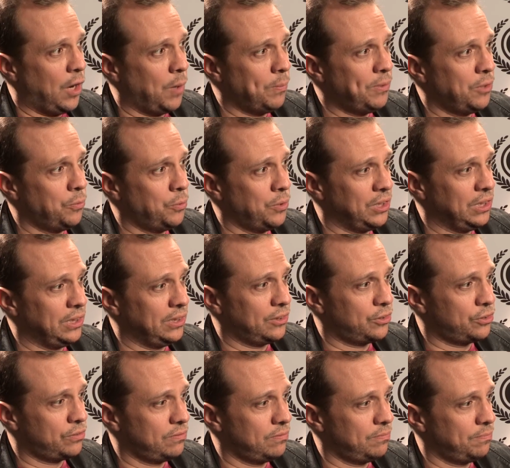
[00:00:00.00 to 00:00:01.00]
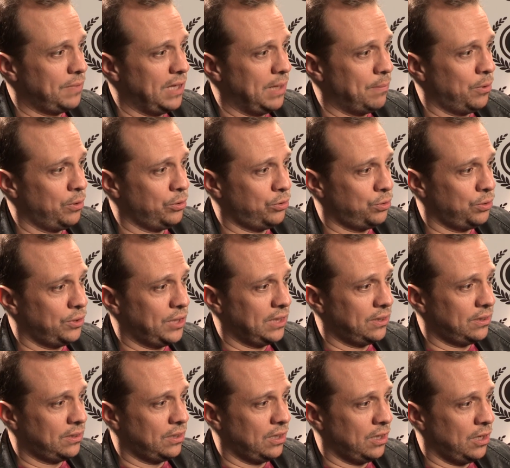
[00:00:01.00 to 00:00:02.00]
hope they will be able to get
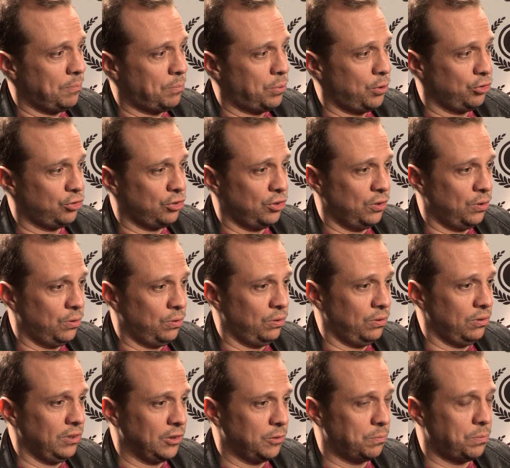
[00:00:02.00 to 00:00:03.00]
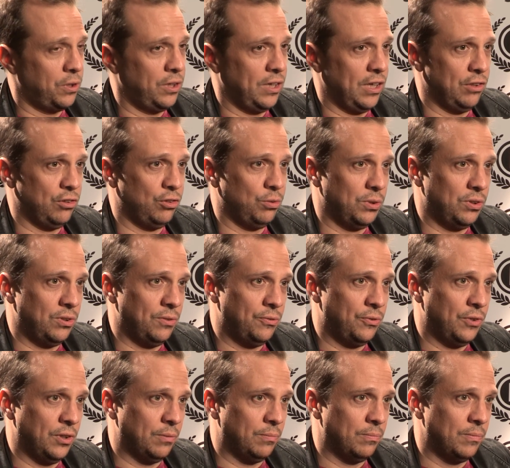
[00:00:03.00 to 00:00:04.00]
a personal experience with the
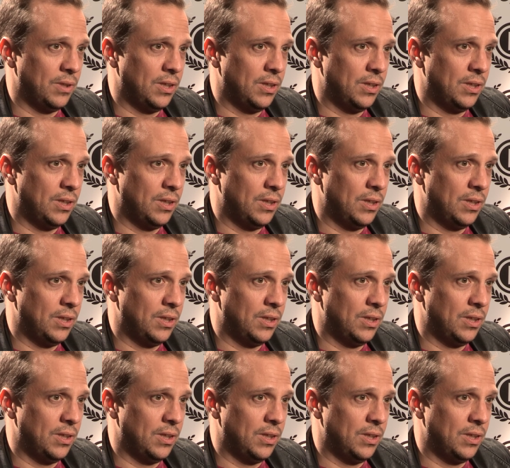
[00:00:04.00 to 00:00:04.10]
film,